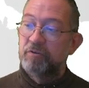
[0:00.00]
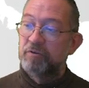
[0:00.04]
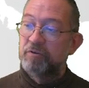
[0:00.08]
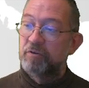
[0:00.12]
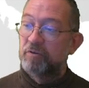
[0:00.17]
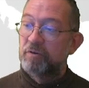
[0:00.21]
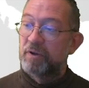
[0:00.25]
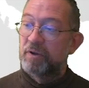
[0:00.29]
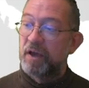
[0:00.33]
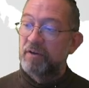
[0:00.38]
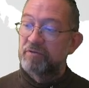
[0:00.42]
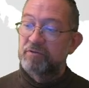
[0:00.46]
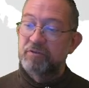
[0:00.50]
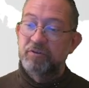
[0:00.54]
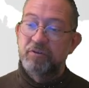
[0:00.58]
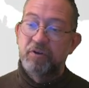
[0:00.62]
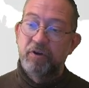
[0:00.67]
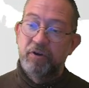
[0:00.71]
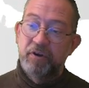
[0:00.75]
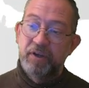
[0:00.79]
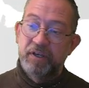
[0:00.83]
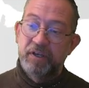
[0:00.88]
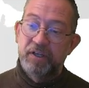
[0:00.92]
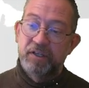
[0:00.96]
You don't have to
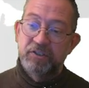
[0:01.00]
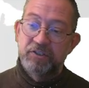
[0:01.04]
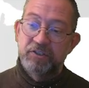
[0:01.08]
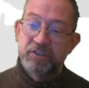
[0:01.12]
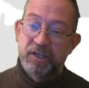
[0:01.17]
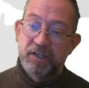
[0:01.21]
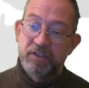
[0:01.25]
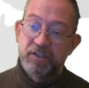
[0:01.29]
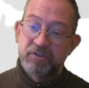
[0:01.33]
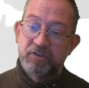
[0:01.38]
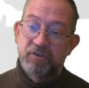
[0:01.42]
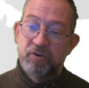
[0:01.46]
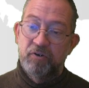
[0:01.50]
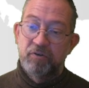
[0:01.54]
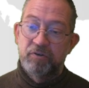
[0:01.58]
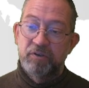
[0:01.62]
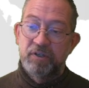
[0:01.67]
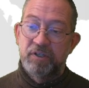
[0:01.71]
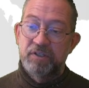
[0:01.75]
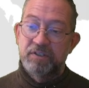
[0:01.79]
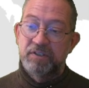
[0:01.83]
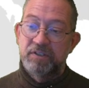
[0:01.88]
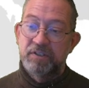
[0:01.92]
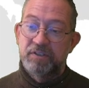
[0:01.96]
go in and change
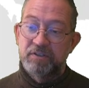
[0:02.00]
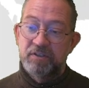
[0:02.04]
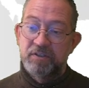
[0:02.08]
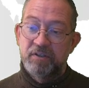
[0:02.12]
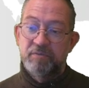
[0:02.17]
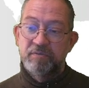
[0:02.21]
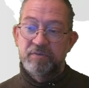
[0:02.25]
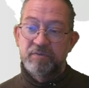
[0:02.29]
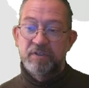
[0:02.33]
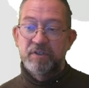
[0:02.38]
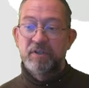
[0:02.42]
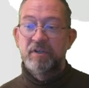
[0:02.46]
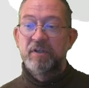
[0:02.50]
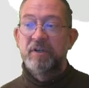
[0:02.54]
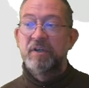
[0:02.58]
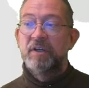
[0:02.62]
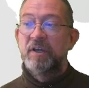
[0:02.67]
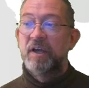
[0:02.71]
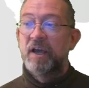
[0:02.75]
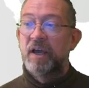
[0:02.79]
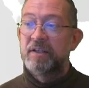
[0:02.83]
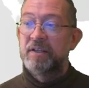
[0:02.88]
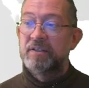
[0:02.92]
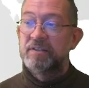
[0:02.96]
coordinate systems
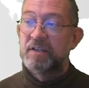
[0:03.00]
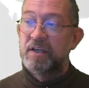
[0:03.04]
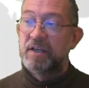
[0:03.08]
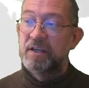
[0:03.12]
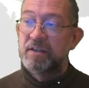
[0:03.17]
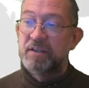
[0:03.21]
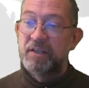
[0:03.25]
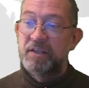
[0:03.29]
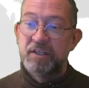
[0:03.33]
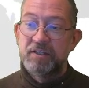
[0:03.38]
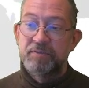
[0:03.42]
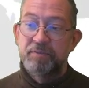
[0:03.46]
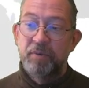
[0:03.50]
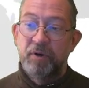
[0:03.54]
and set these.